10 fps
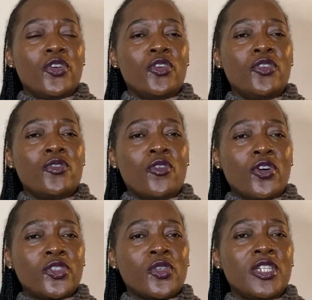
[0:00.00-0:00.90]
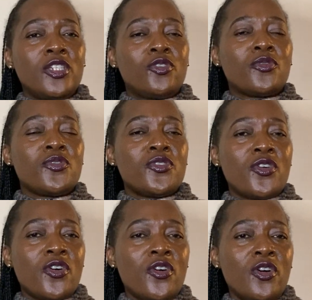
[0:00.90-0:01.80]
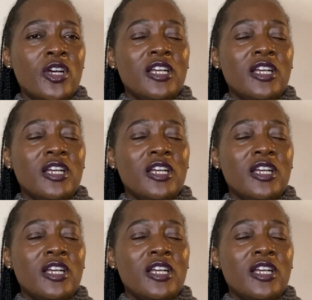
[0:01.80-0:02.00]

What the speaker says: You also need to know